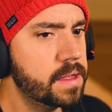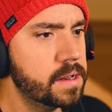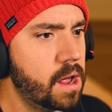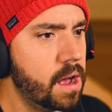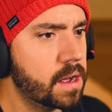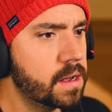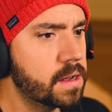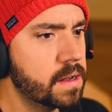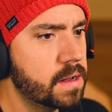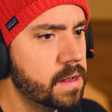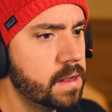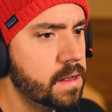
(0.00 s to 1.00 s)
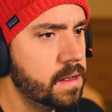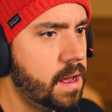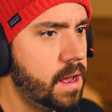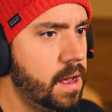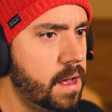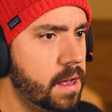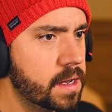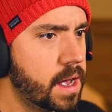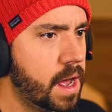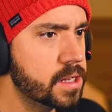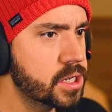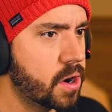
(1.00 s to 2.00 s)
the doc
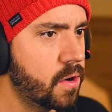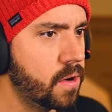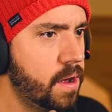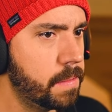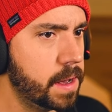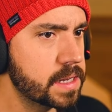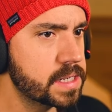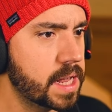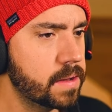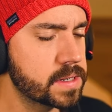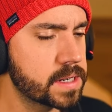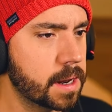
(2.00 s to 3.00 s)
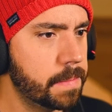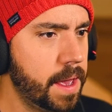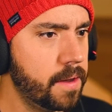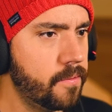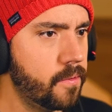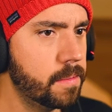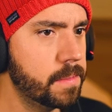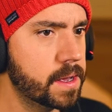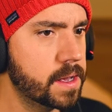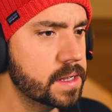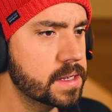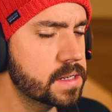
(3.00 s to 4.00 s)
kind of screwed up by saying he was gonna pay for him,
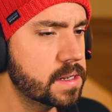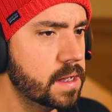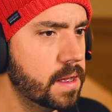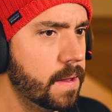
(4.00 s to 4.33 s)
because